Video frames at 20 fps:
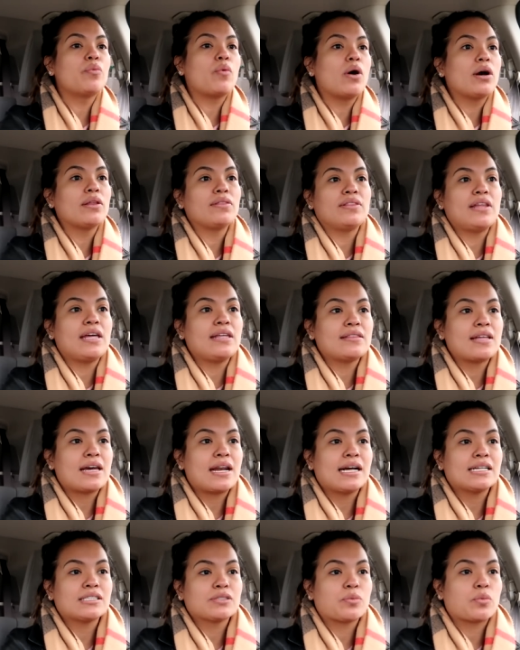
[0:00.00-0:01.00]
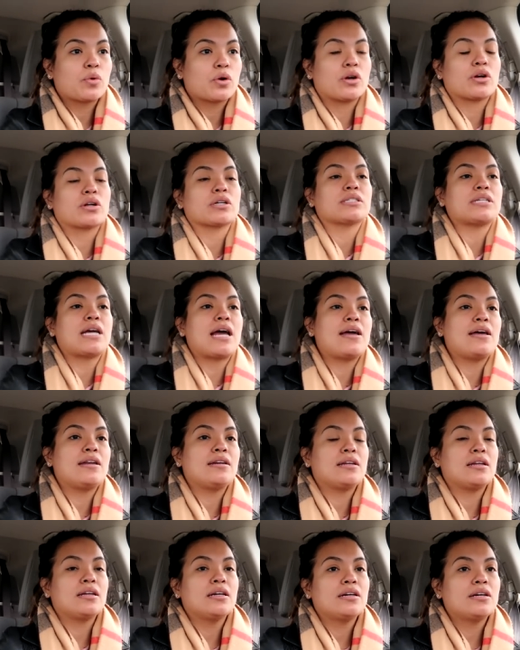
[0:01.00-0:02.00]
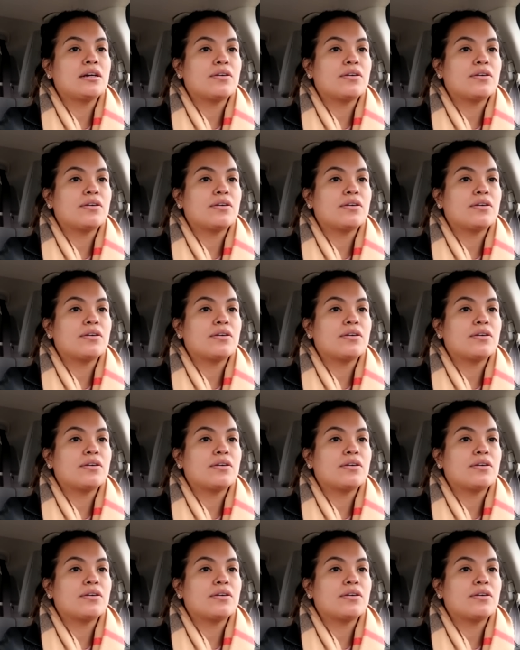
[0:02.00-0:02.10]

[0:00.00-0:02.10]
one thing that has worked and